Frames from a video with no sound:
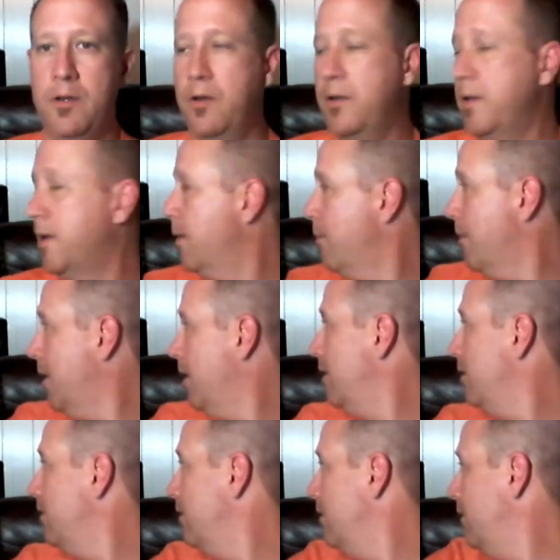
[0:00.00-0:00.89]

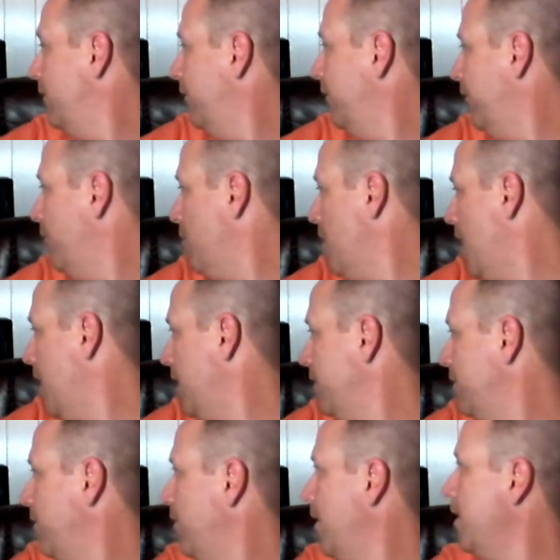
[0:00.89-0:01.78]
This is the
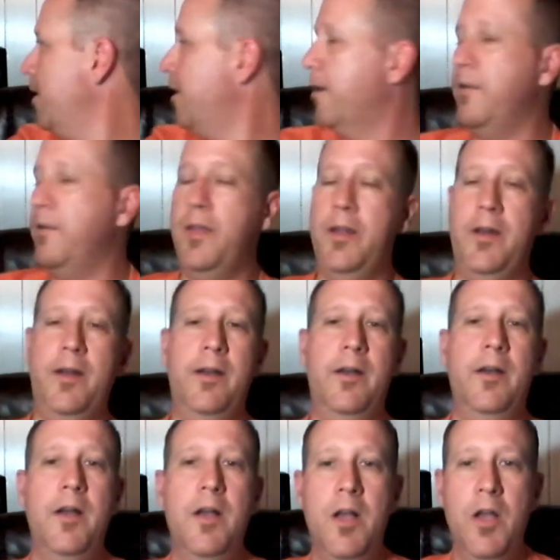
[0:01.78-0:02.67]
monitor right here
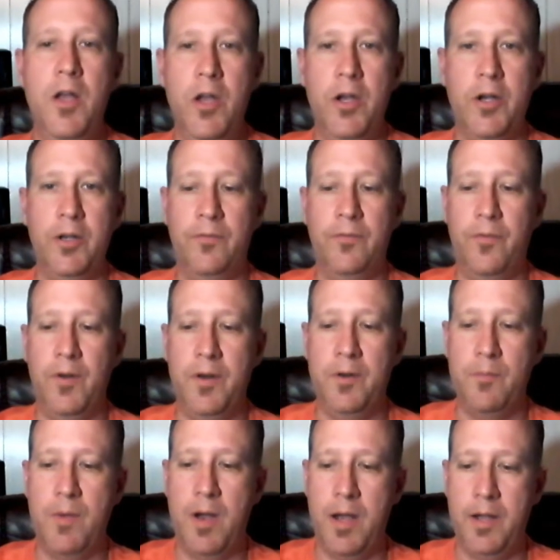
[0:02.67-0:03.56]
that a good
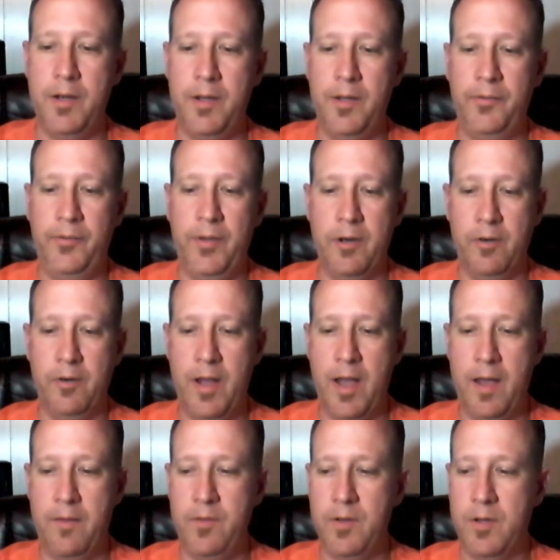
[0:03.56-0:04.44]
friend of mine, Sacred
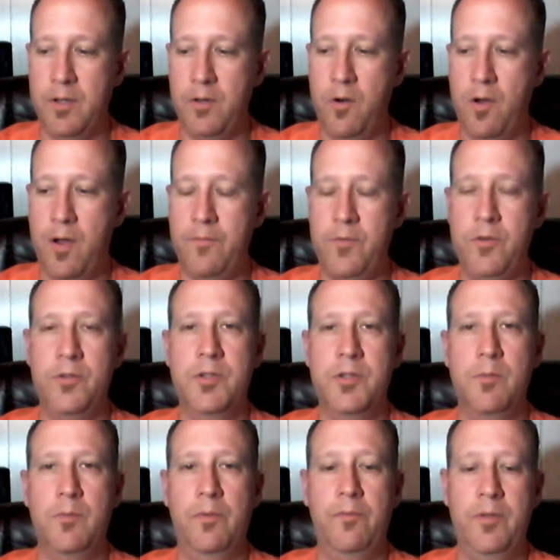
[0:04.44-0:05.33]
Havoc, I've used
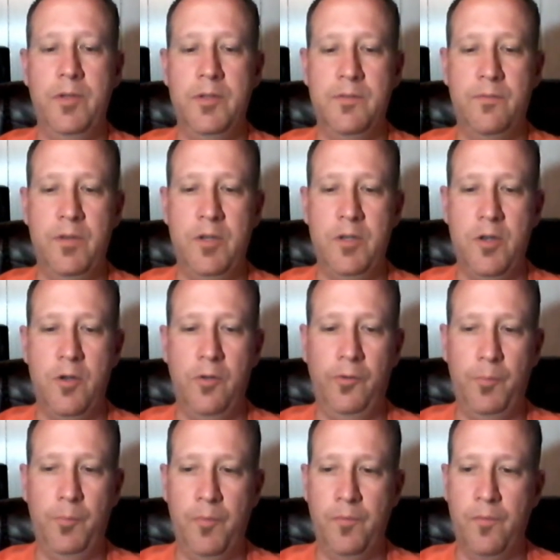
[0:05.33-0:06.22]
some of his
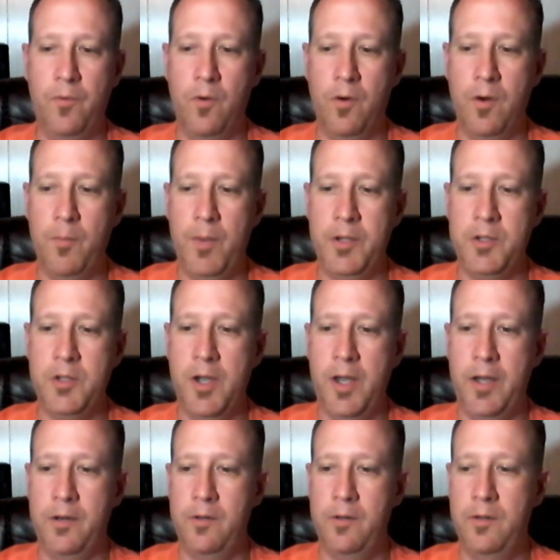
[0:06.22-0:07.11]
videos before on my
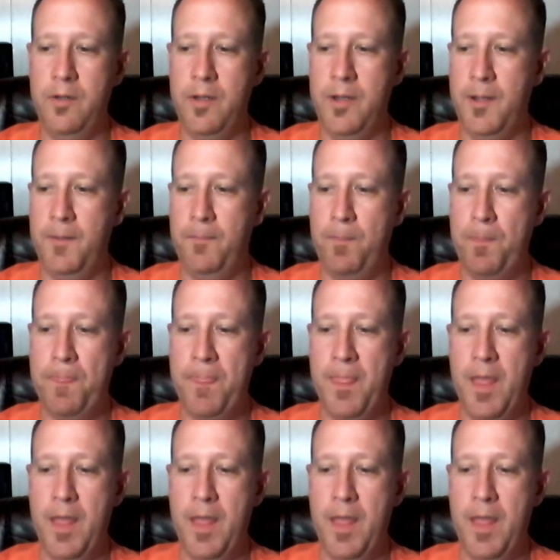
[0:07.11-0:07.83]
channel, and